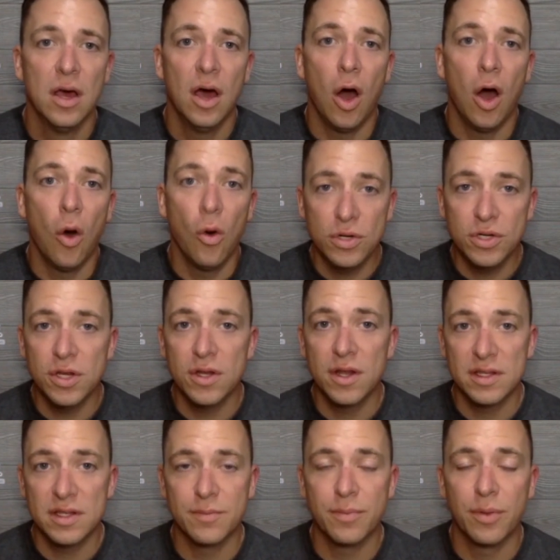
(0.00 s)
OSHA
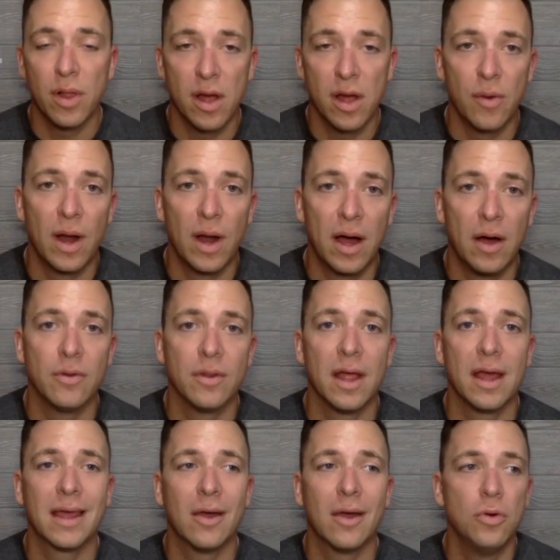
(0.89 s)
doesn't play around.
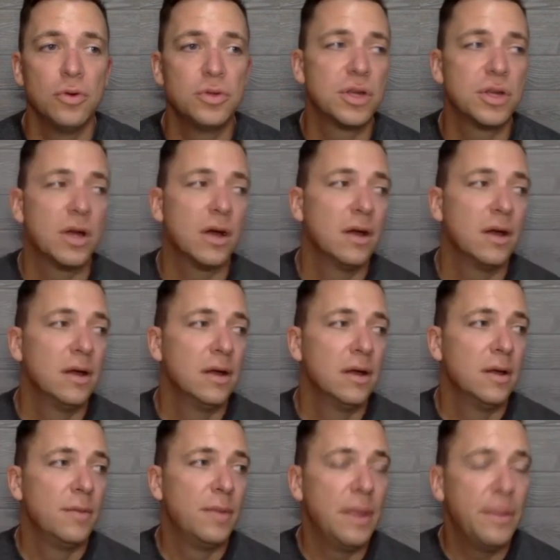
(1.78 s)
Like OSHA,
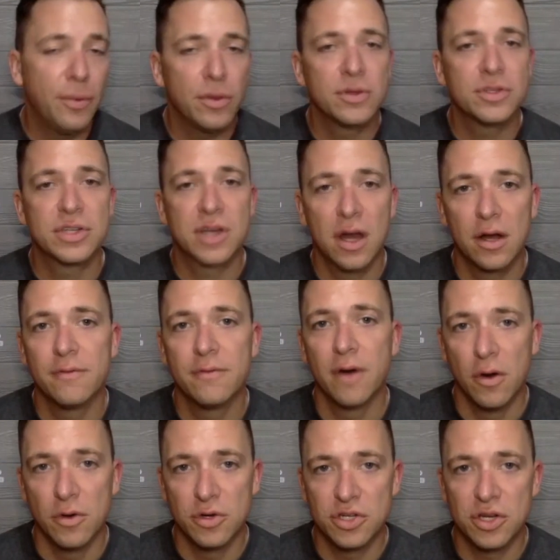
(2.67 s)
people are scared of
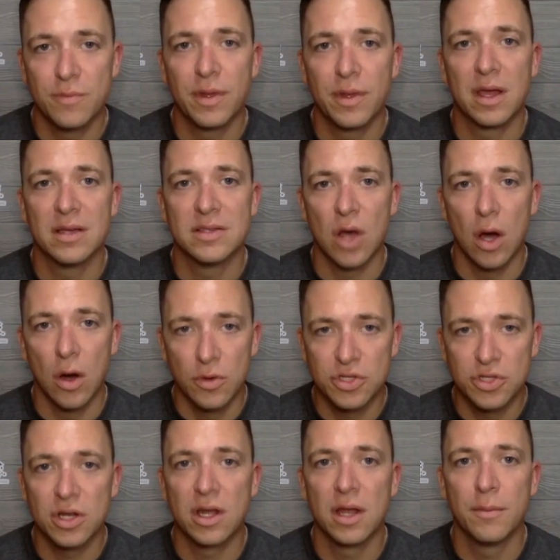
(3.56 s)
OSHA because
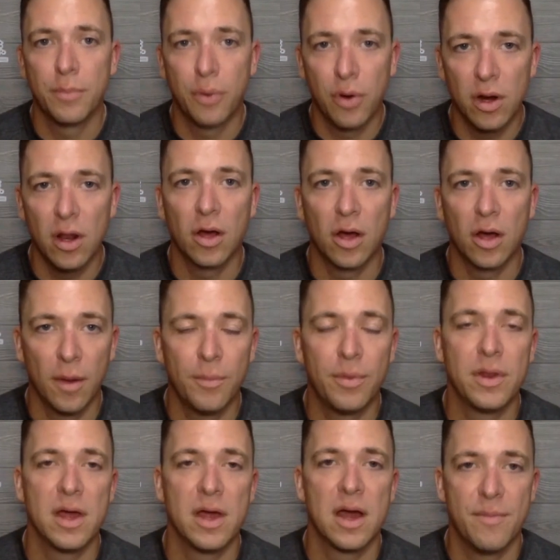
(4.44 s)
OSHA can put a
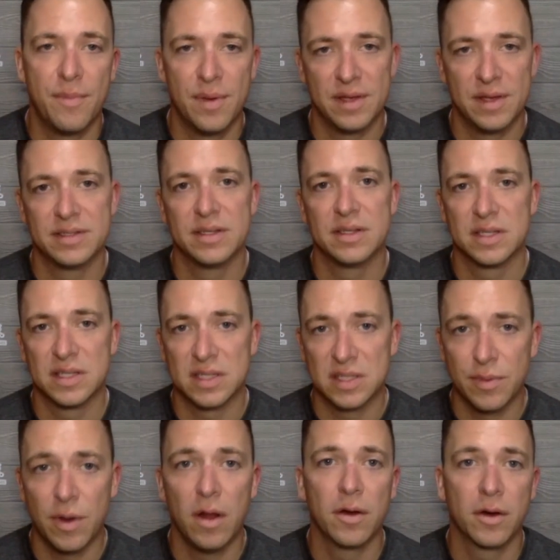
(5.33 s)
company out of business. A
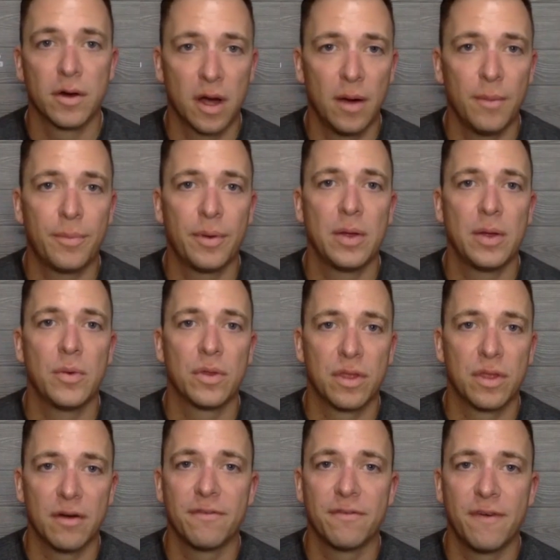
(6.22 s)
smaller company
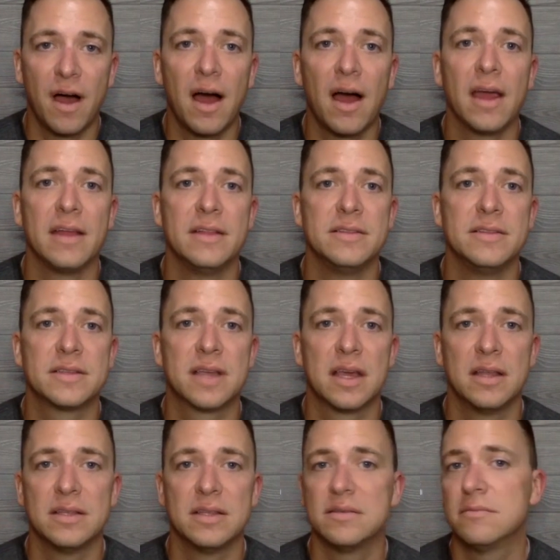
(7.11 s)
with their fines
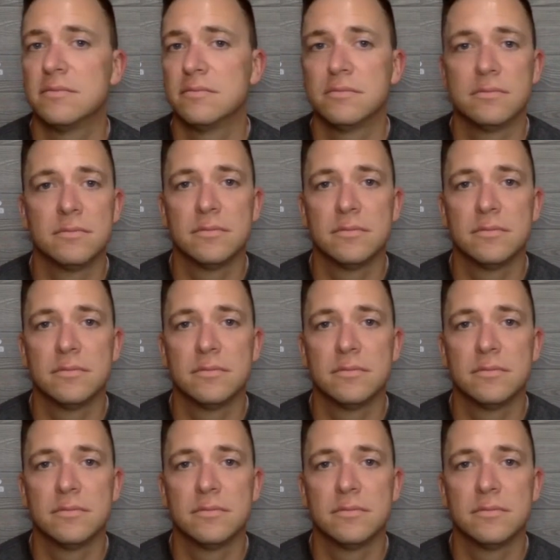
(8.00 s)
can